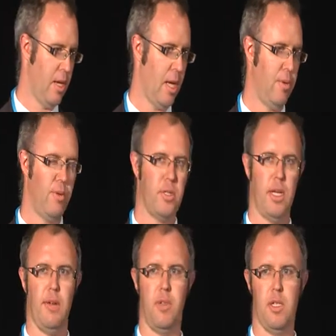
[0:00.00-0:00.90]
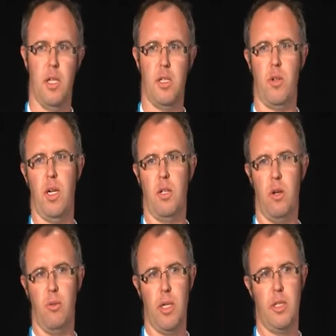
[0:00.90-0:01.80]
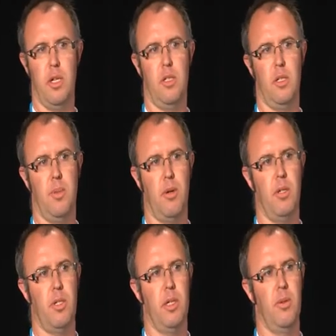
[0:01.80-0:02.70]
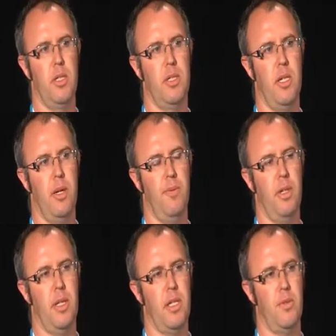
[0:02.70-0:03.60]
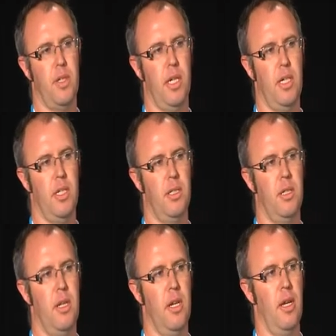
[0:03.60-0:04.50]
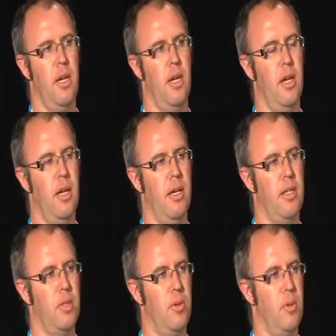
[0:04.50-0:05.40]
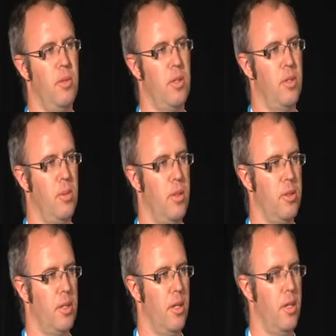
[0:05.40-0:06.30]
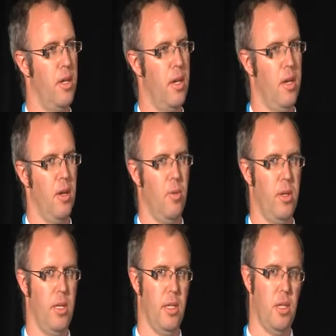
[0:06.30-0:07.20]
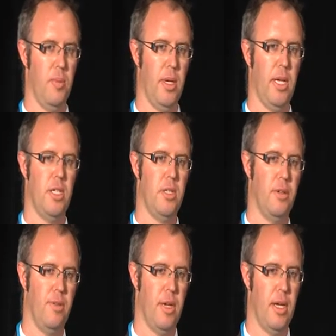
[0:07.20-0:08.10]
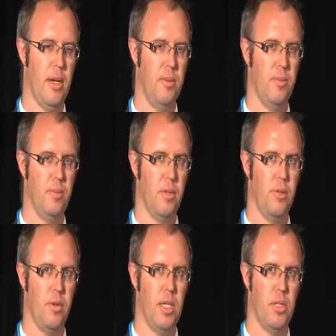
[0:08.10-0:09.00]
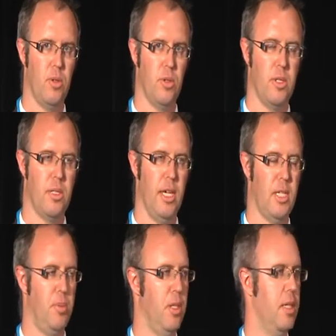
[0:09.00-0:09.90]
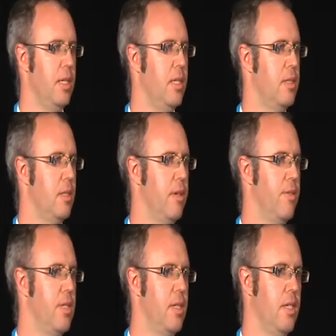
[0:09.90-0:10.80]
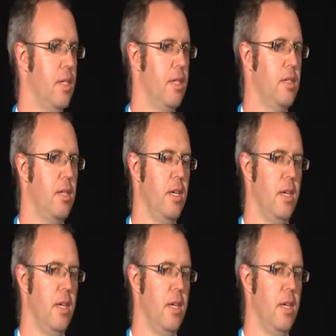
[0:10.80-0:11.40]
And we also have the South Australian Coal Research Laboratory, which is set up for gasification experiments as well. So we think the combination of resources, expertise and facilities